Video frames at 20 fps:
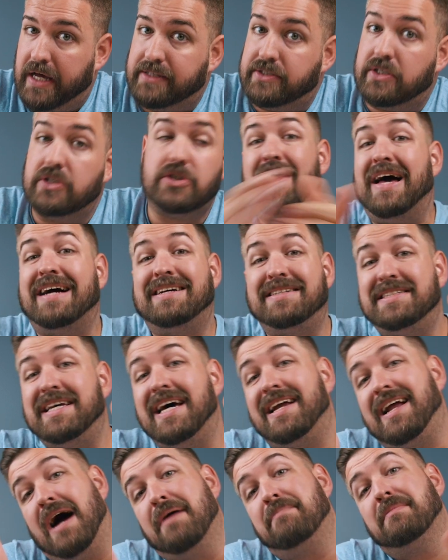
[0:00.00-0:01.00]
lens. That
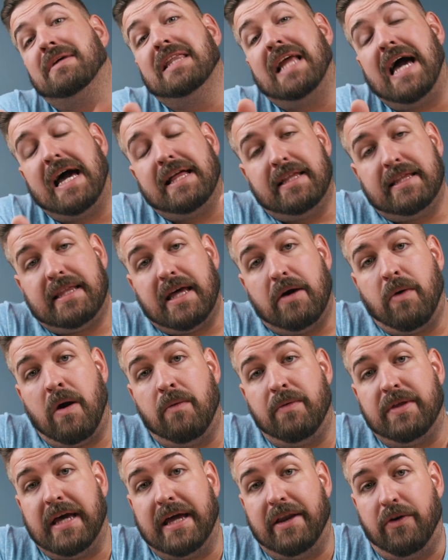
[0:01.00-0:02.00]
said, I'm glad that they
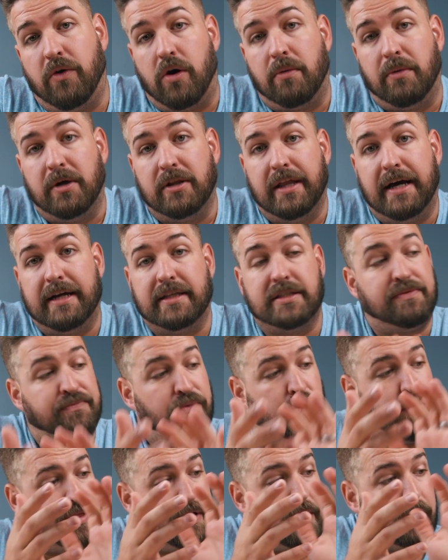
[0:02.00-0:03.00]
went with a normal lens
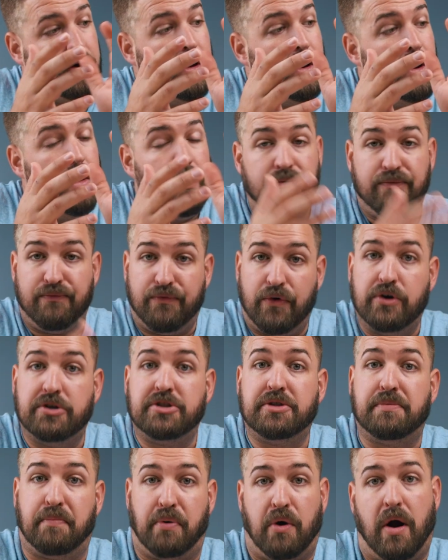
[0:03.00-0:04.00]
for their
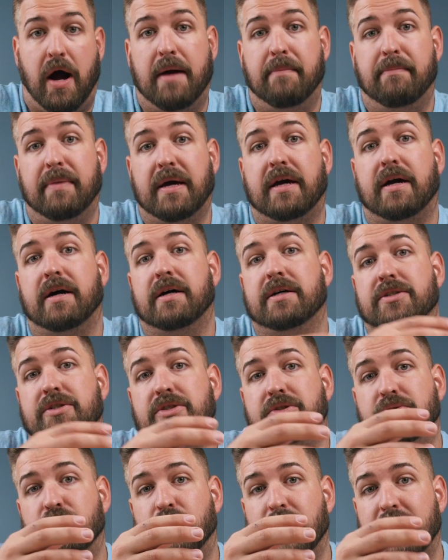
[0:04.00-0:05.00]
first prime,
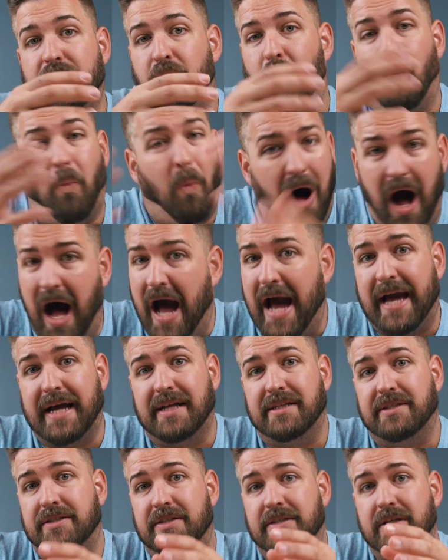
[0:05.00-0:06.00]
because with
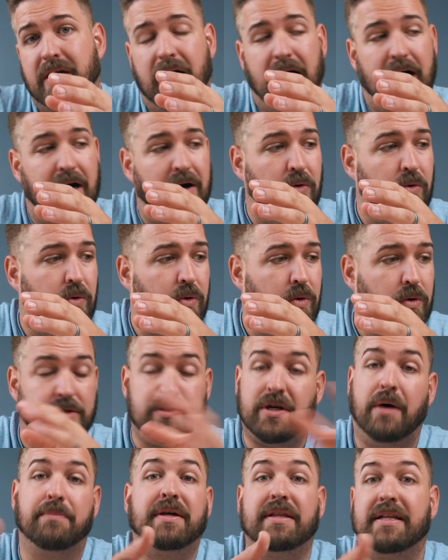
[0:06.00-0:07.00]
wides or
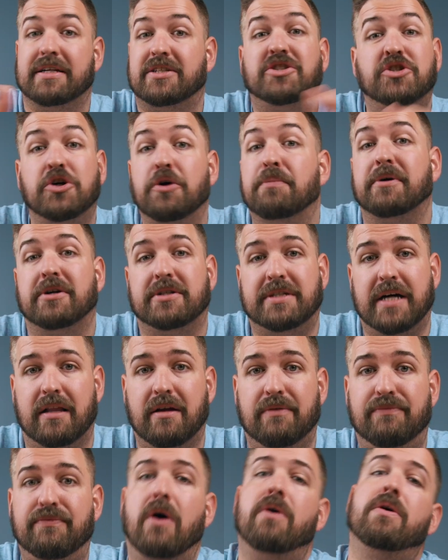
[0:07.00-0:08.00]
something that's super
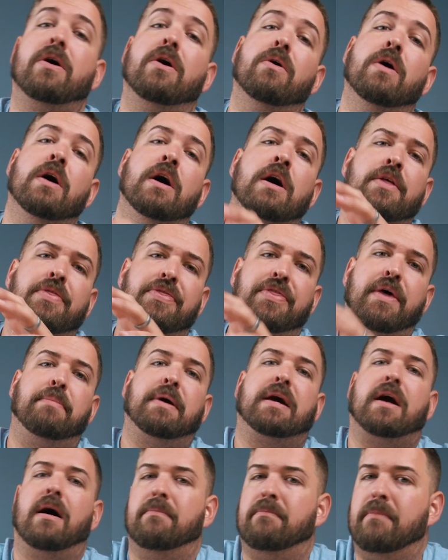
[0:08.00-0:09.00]
telephoto, they
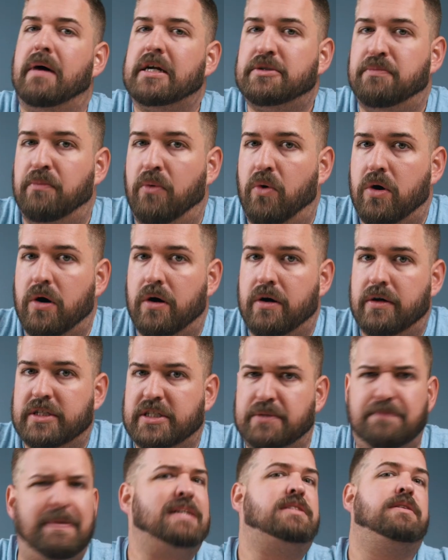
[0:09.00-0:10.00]
become much more
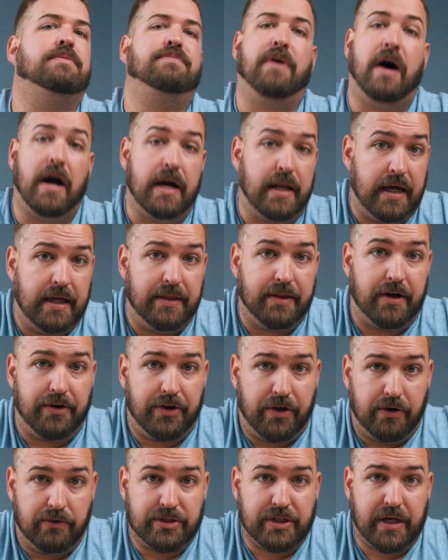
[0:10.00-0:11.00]
specified in their
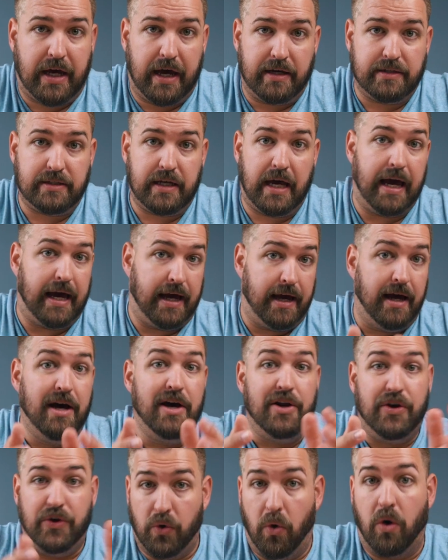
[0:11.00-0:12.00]
use case. A
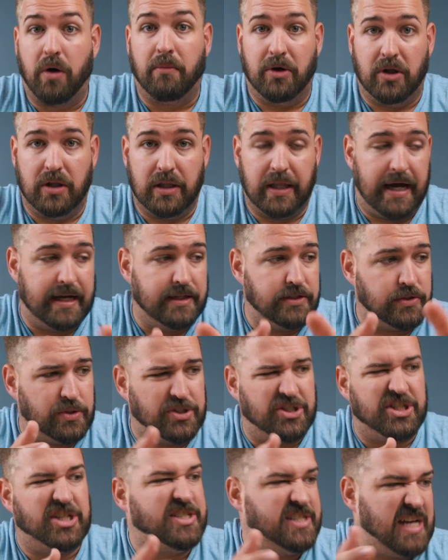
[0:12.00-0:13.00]
normal lens
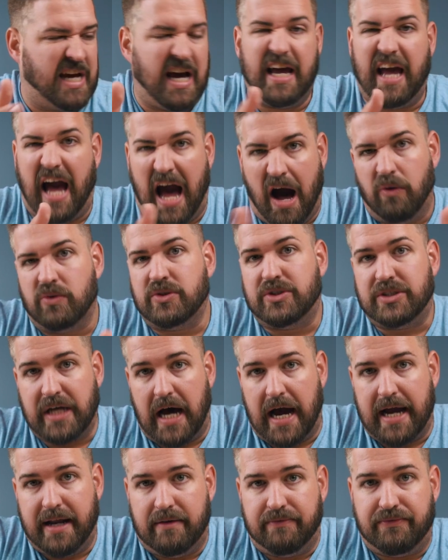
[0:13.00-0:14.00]
or just
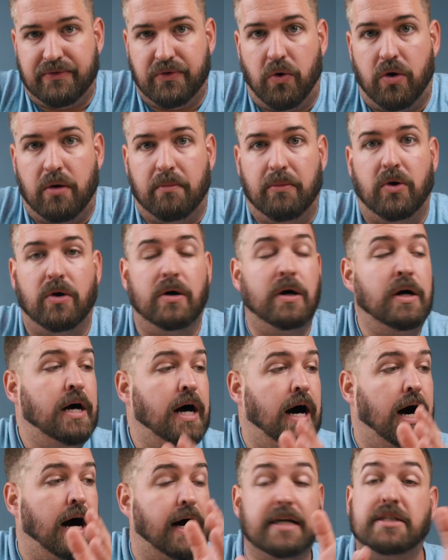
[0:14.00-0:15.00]
outside of normal
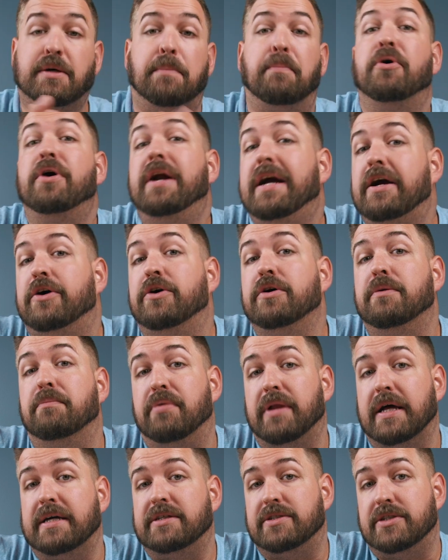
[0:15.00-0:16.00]
is a pretty good
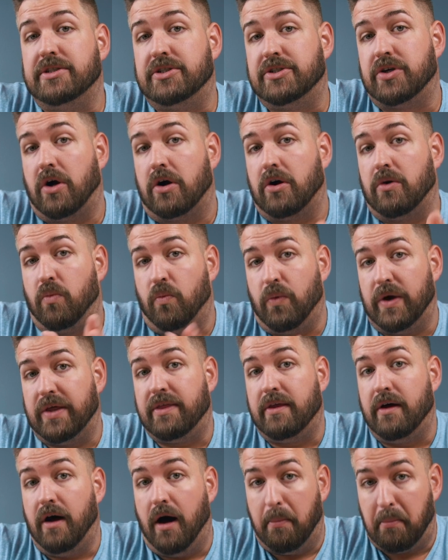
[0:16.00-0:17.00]
place to start
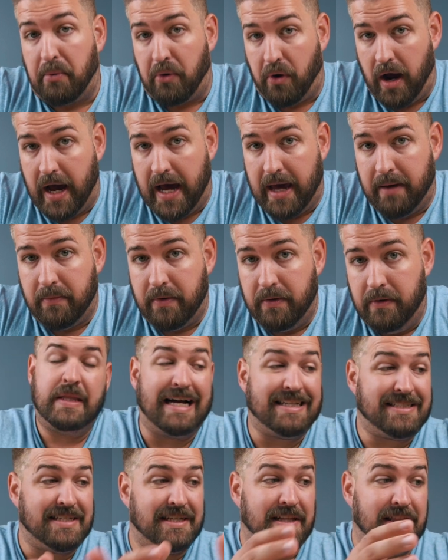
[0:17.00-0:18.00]
with a prime.
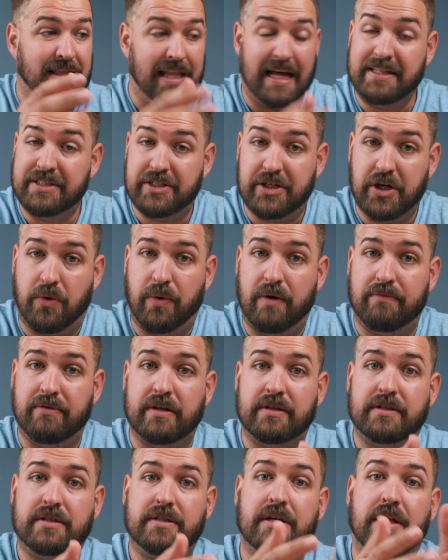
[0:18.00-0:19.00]
That's lens
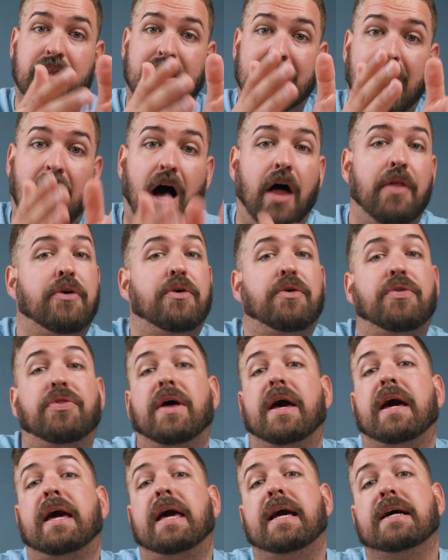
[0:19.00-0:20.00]
equivalence. The other
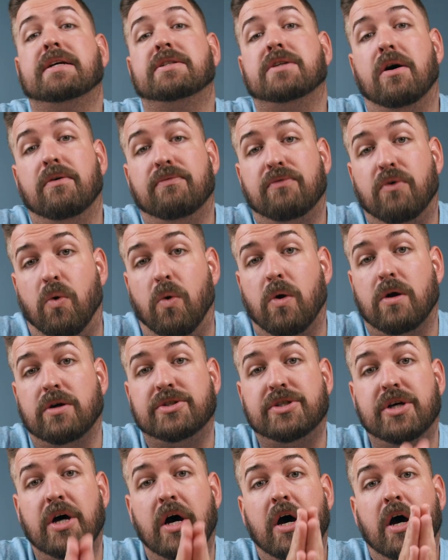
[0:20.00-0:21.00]
thing is, of
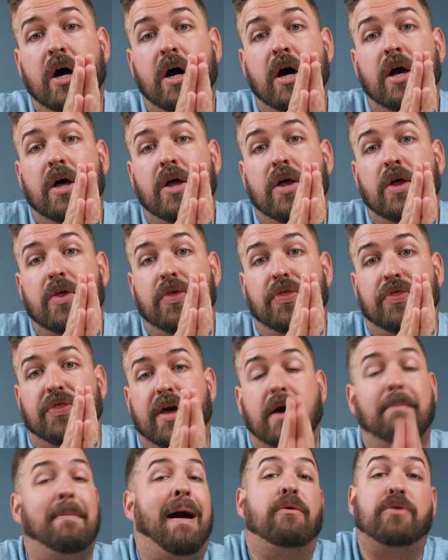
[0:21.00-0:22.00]
course,
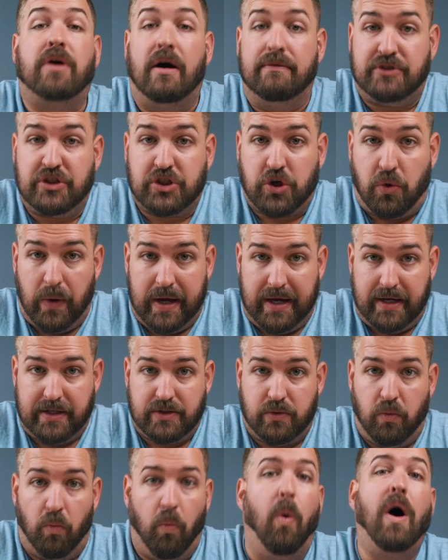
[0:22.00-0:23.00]
the amount of
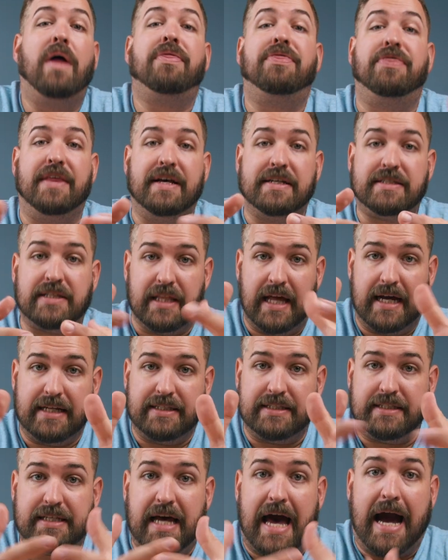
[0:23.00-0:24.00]
squeeze, what this
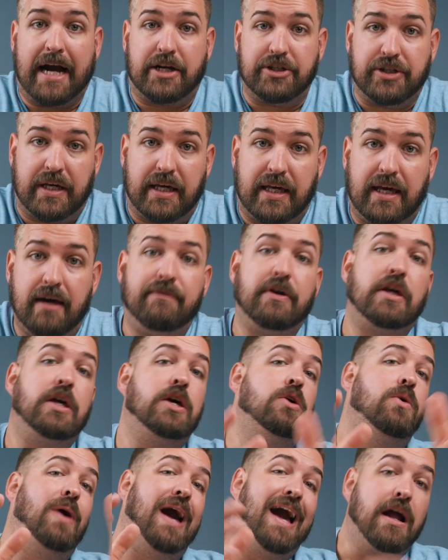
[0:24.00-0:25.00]
lens is actually giving
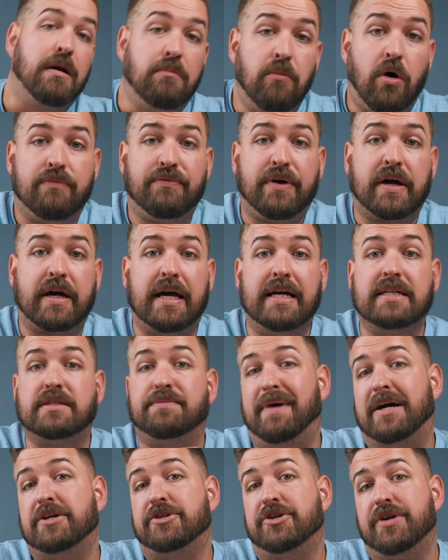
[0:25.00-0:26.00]
you. Anamorphic
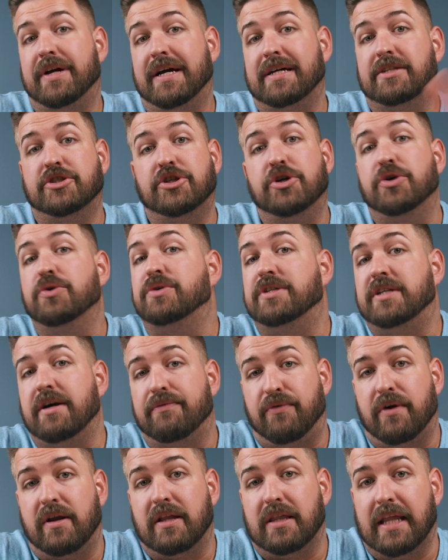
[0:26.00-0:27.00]
is measured in two
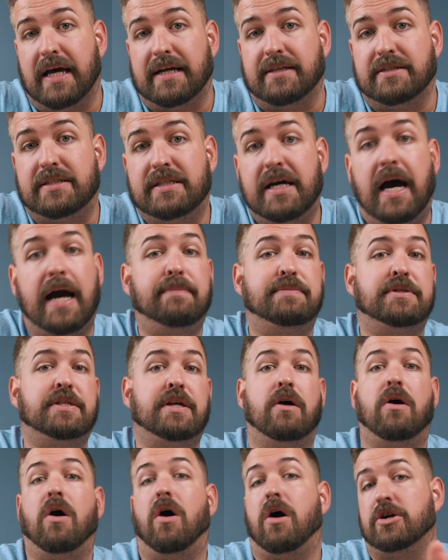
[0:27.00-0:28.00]
different lens types.
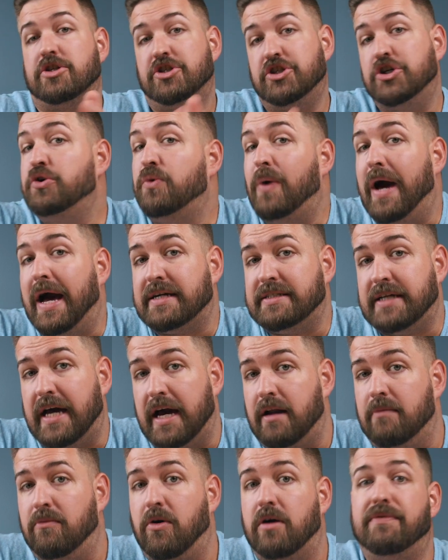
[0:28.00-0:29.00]
There are 2x
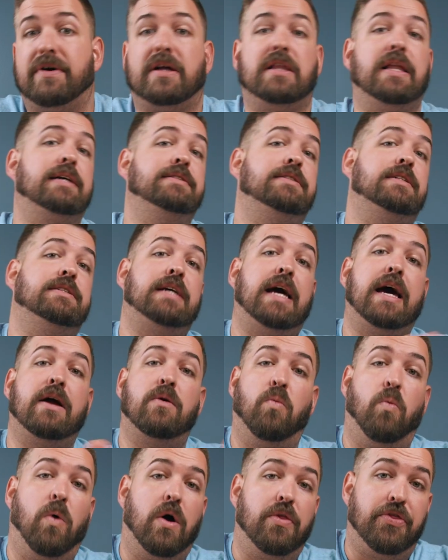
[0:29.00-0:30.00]
anamorphic lenses
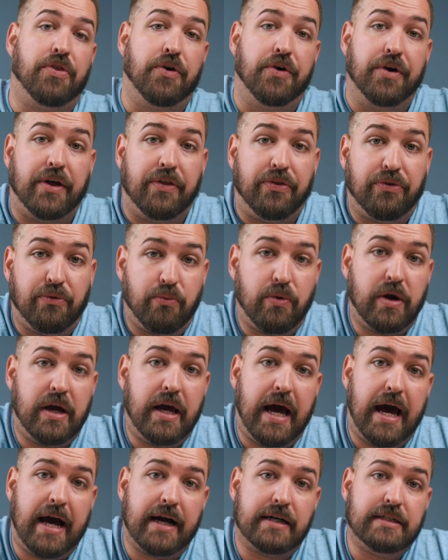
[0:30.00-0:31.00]
and
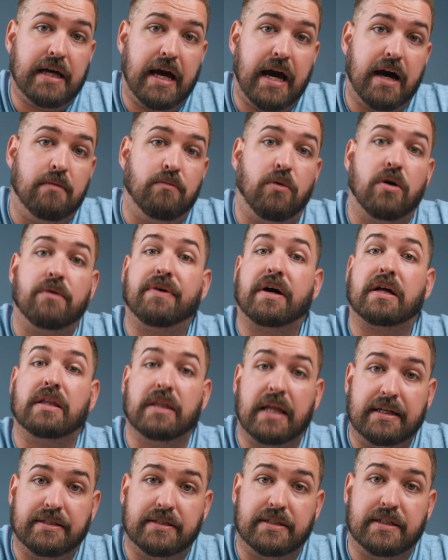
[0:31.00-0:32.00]
1:33x anamorphic
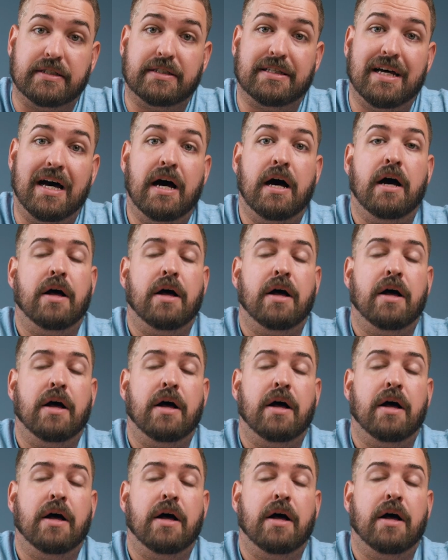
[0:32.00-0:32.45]
lenses.